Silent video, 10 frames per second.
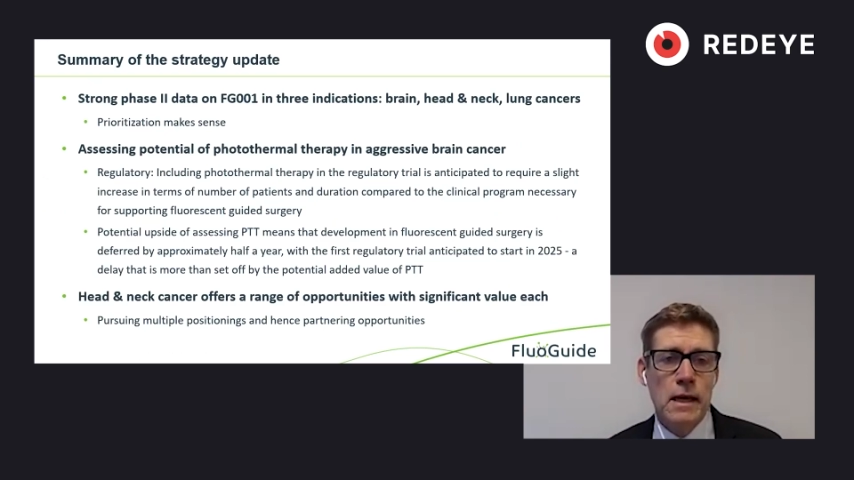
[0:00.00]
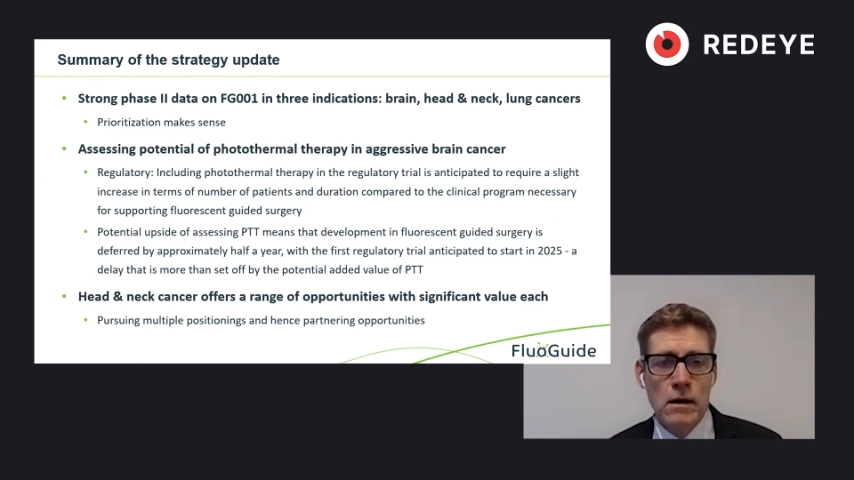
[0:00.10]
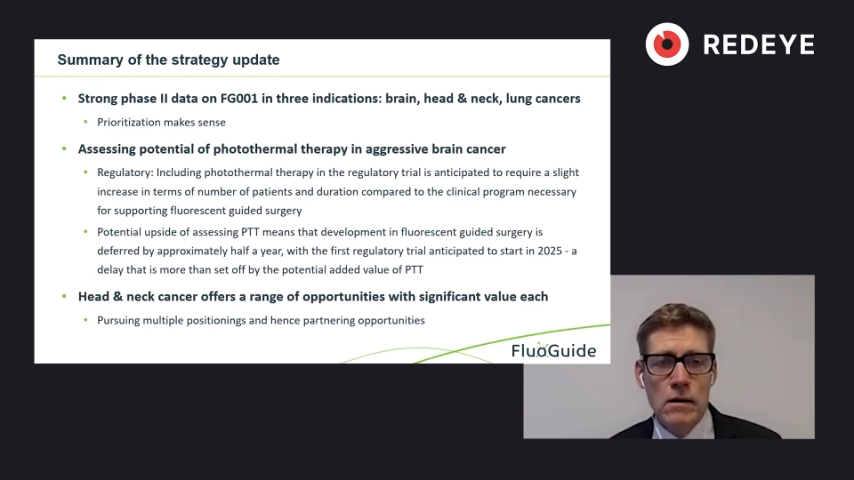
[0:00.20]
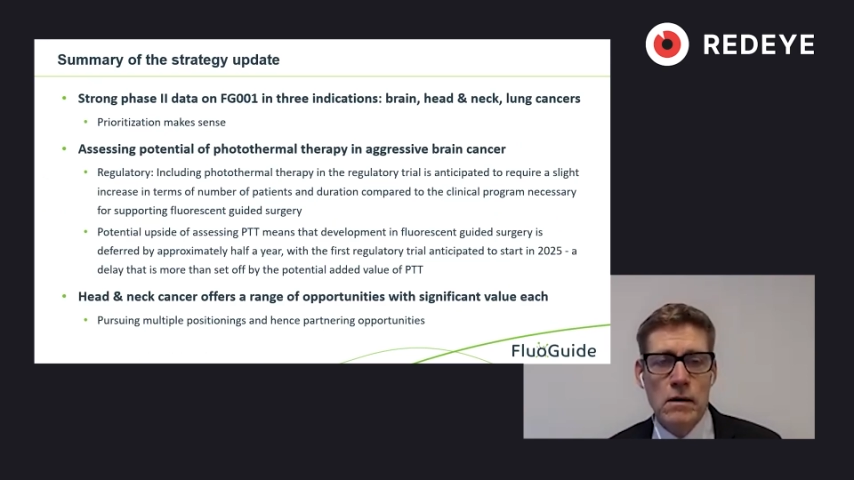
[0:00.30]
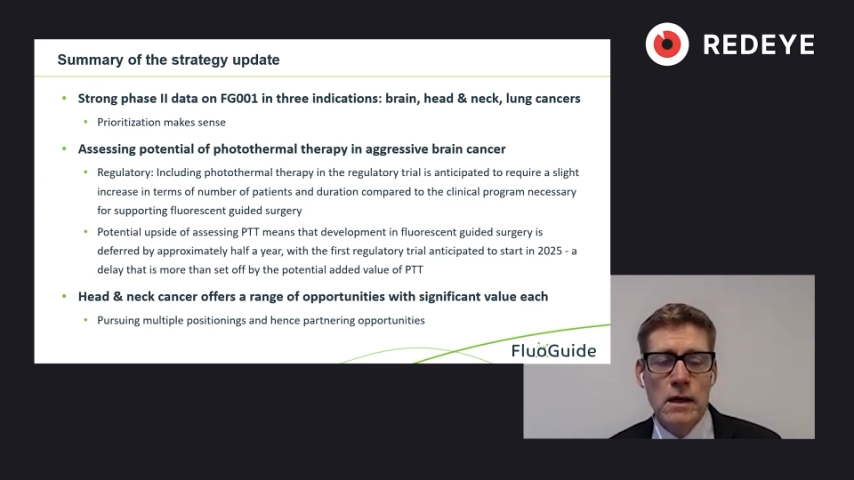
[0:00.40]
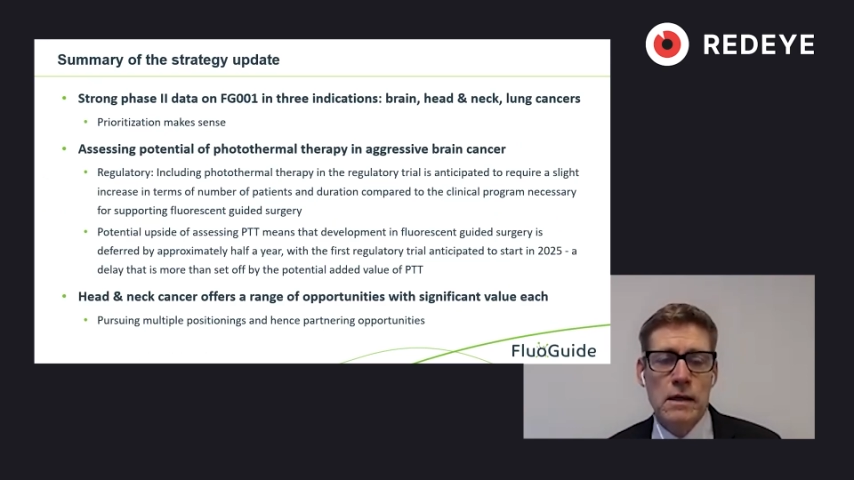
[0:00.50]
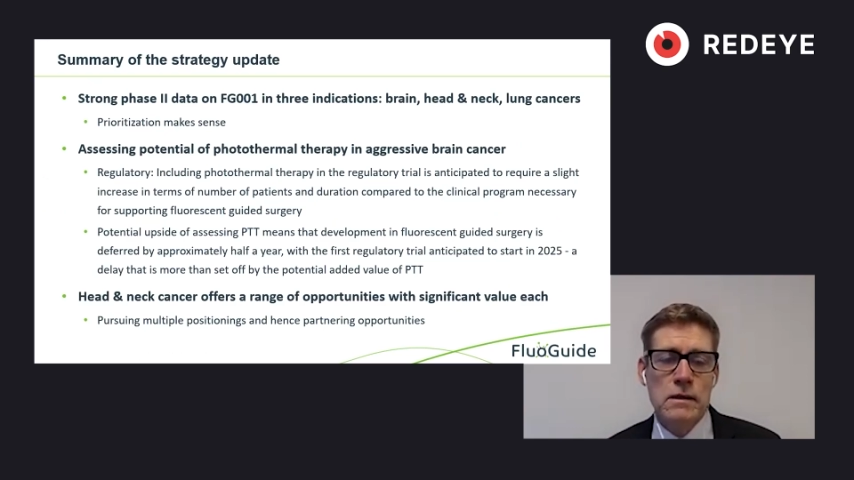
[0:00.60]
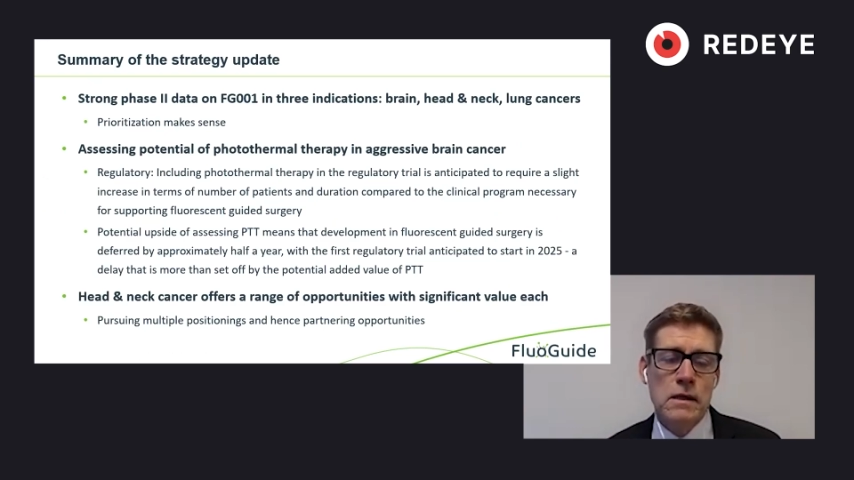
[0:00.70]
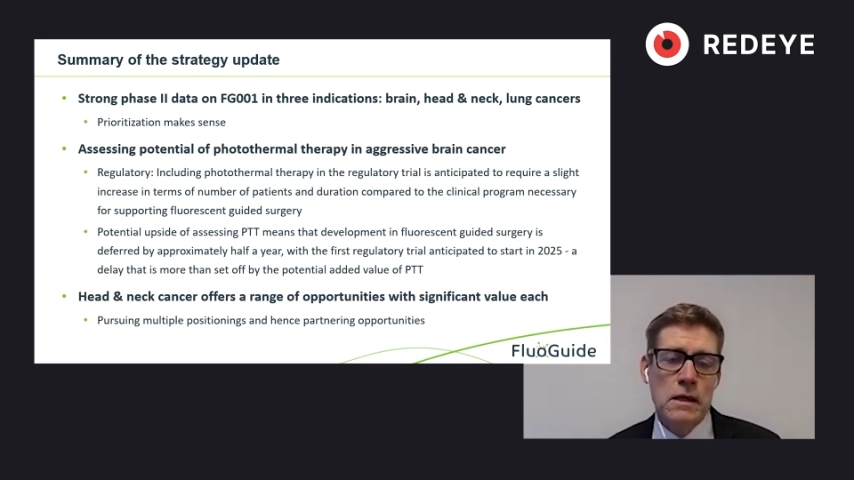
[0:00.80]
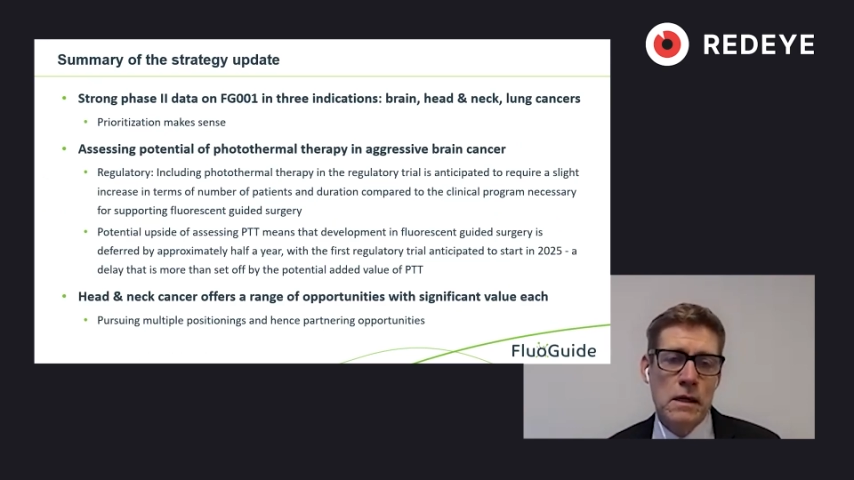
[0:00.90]
lung
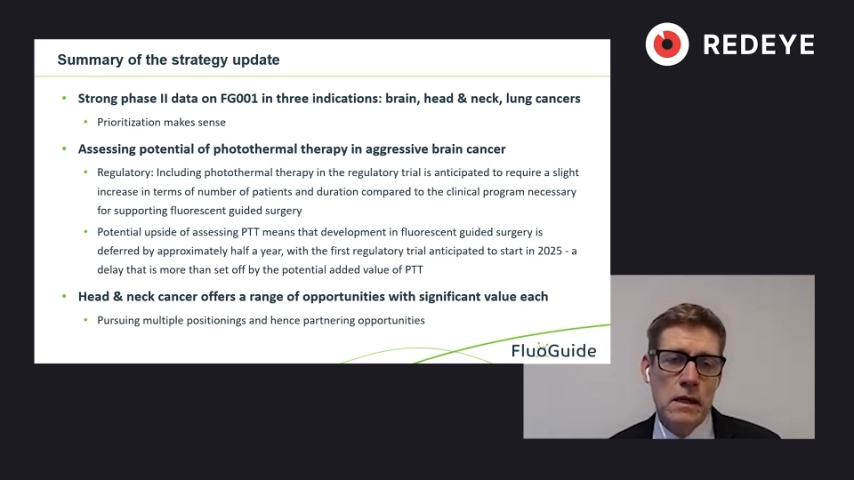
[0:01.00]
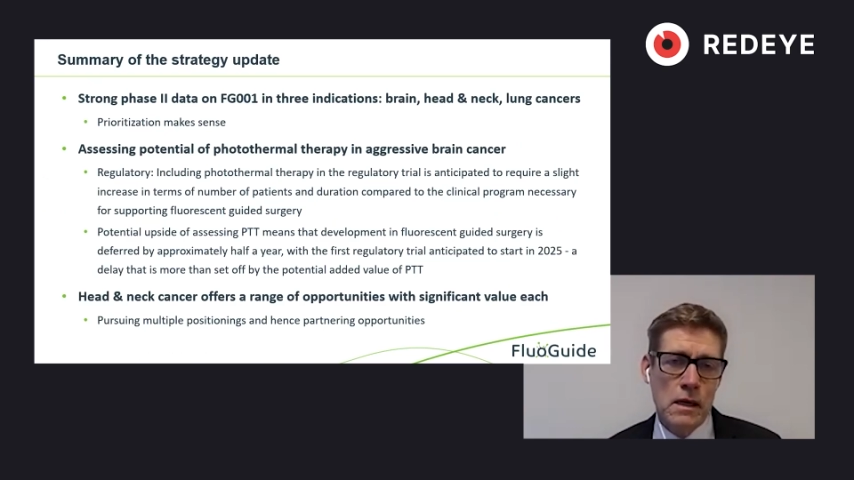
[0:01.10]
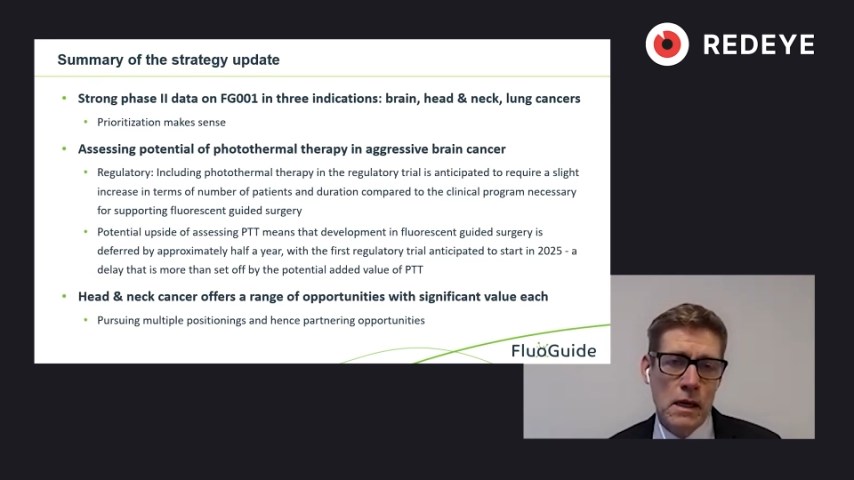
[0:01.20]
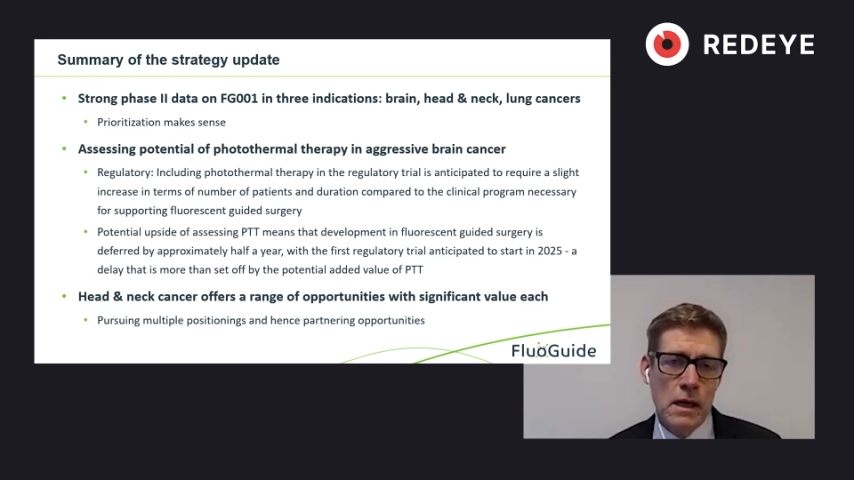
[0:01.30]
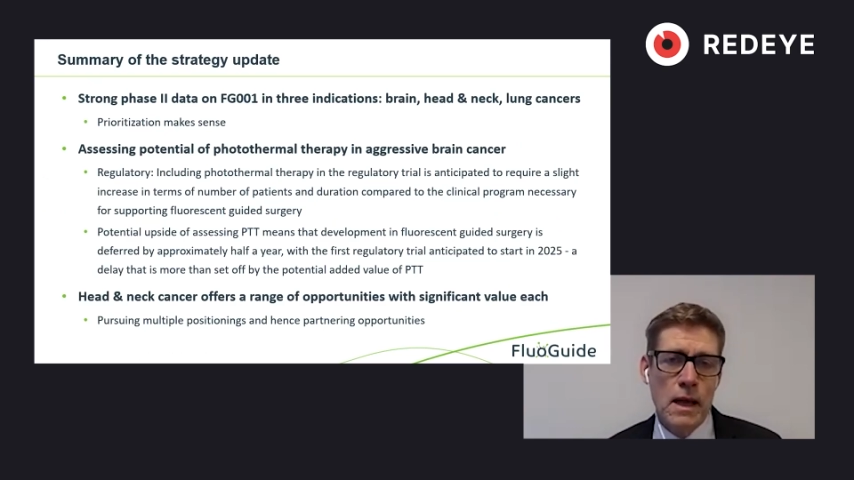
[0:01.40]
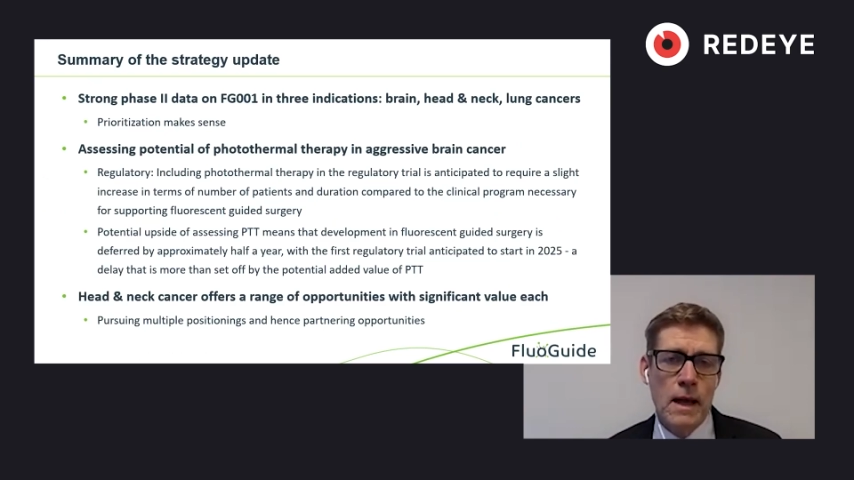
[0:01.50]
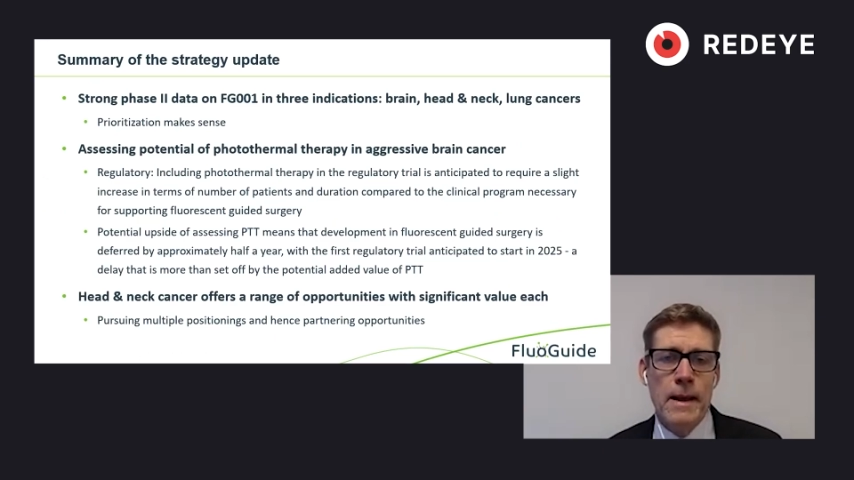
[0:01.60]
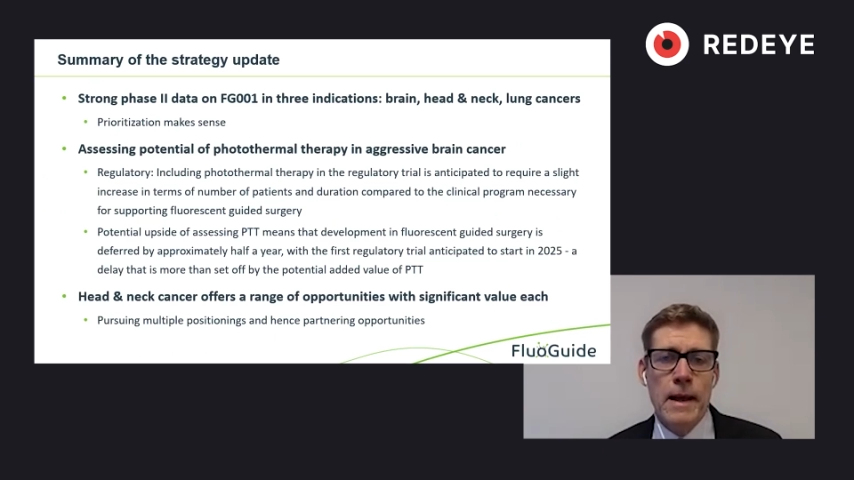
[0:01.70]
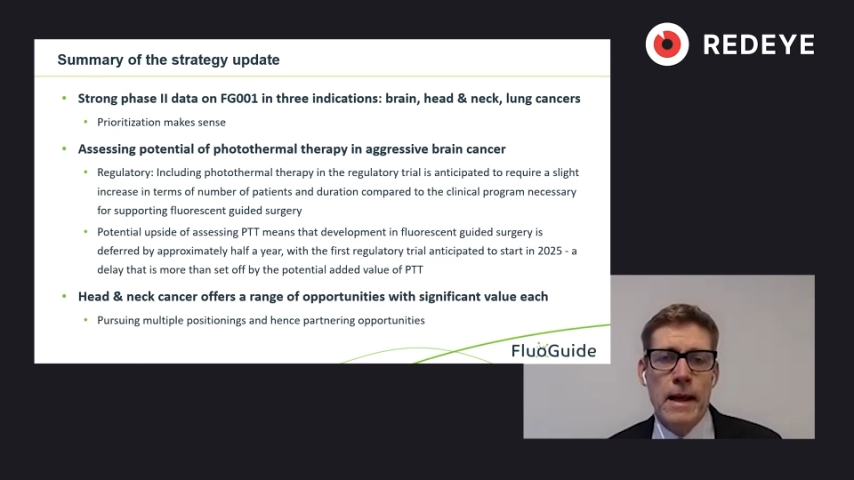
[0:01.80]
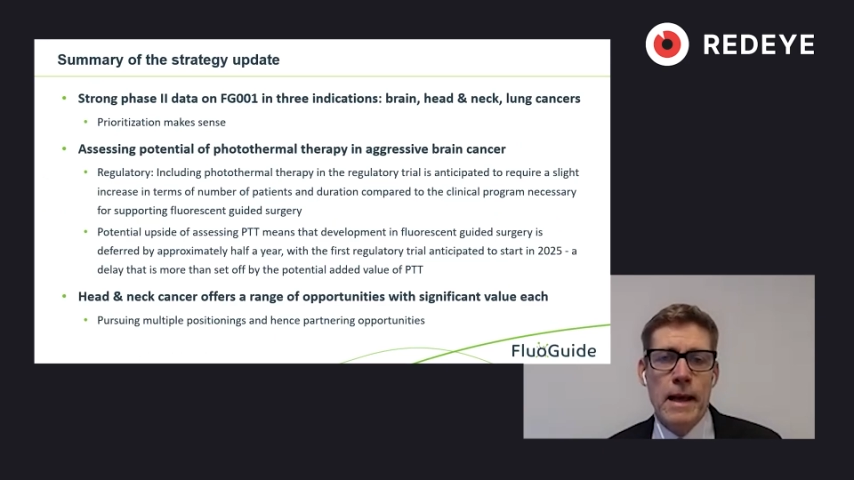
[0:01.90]
cancer, and head and neck.
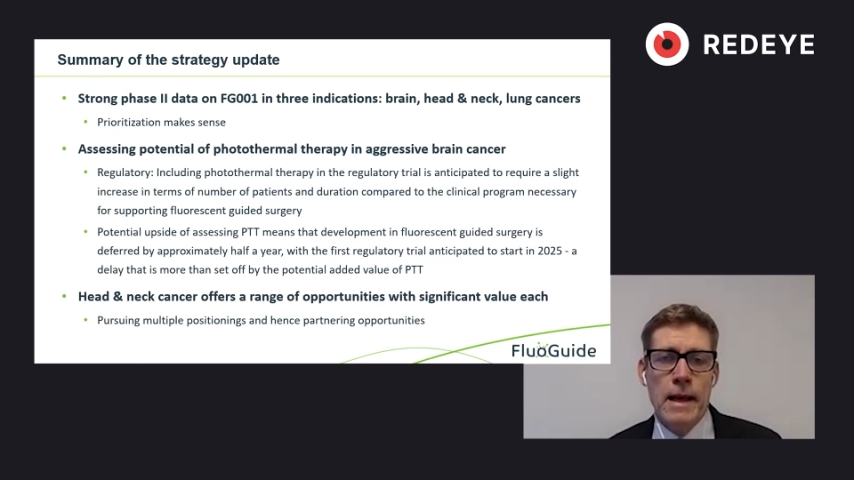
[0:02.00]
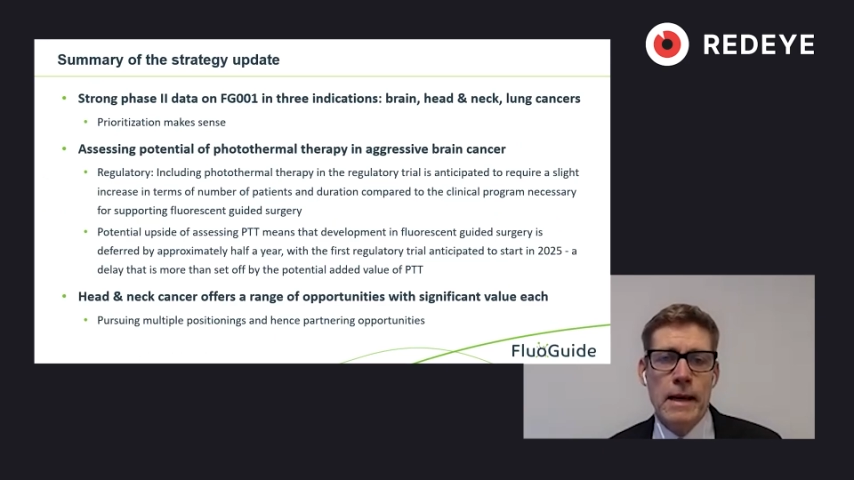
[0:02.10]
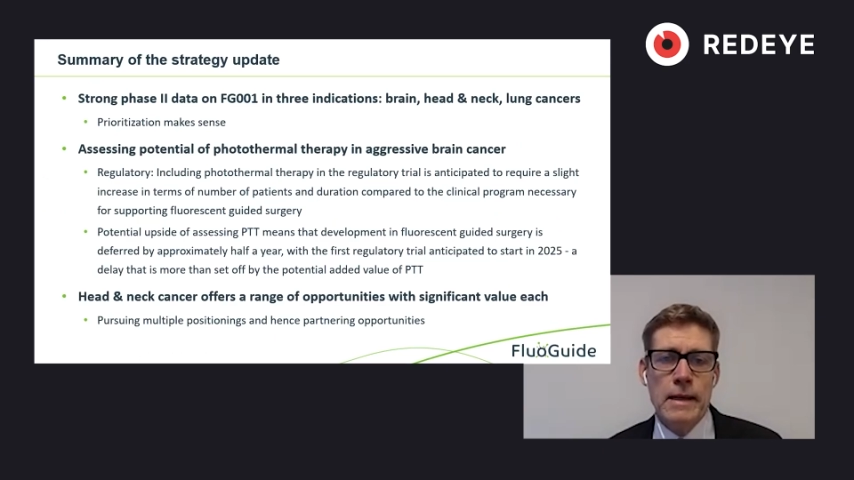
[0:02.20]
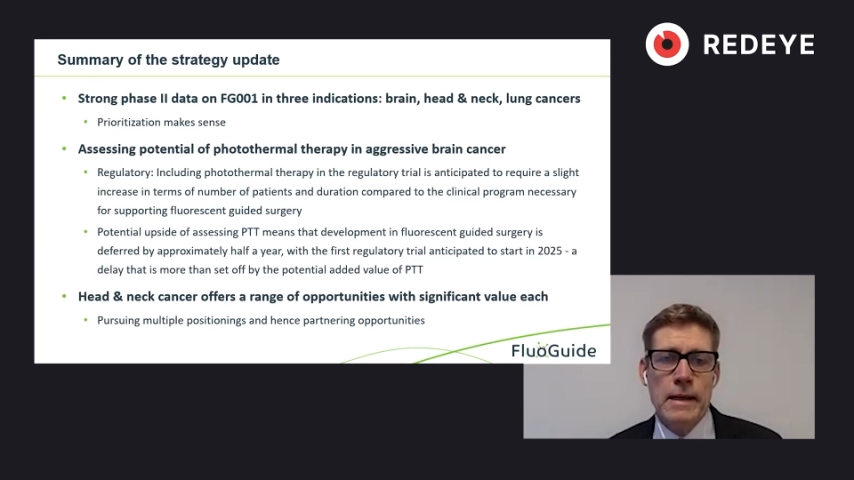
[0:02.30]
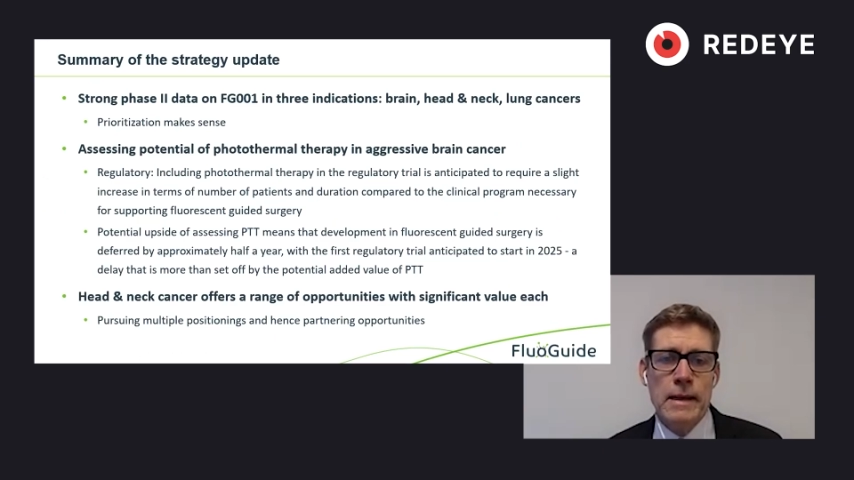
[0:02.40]
And